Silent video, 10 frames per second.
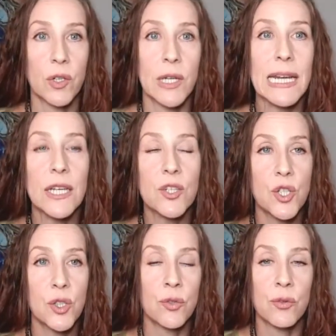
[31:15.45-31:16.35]
if you
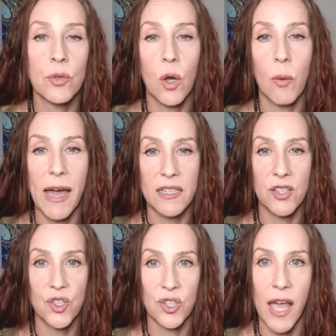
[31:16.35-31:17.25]
need to go
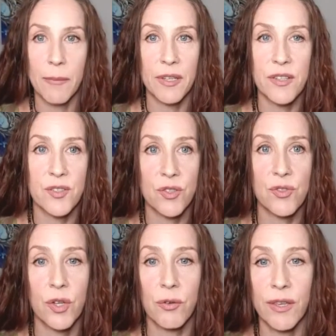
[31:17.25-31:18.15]
back to July, please
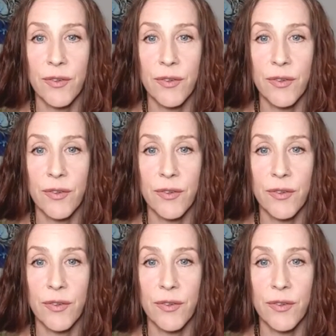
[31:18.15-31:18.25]
do so,